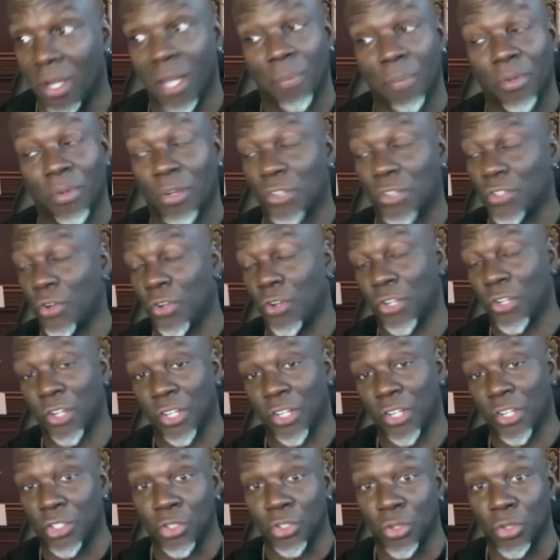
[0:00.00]
because all you're going
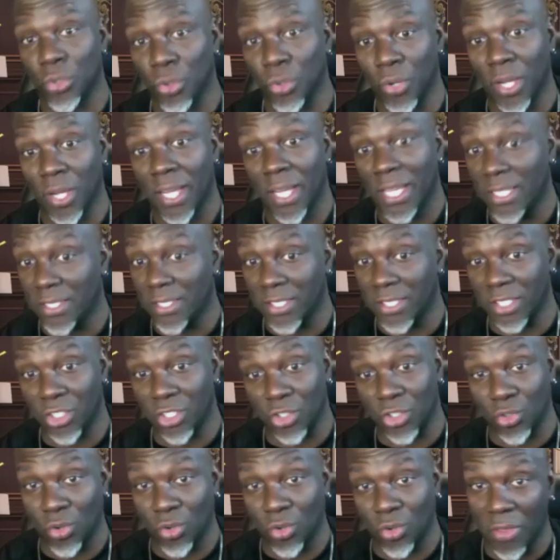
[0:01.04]
to do is
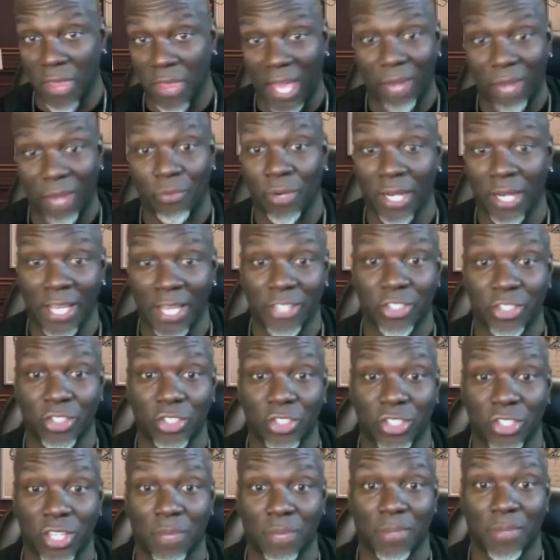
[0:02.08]
destroy that
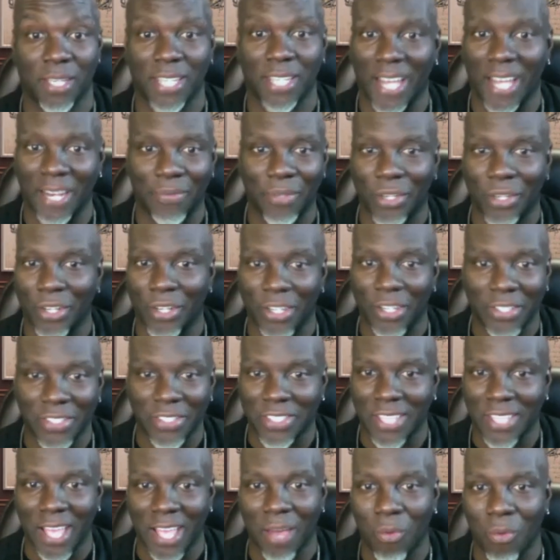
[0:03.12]
relationship and you're not even going to
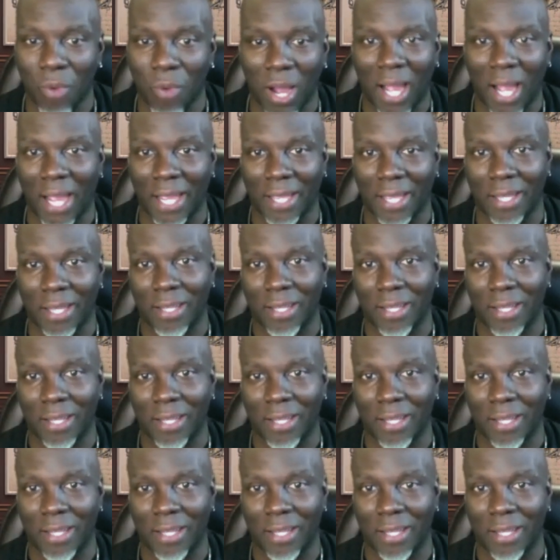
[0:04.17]
understand why.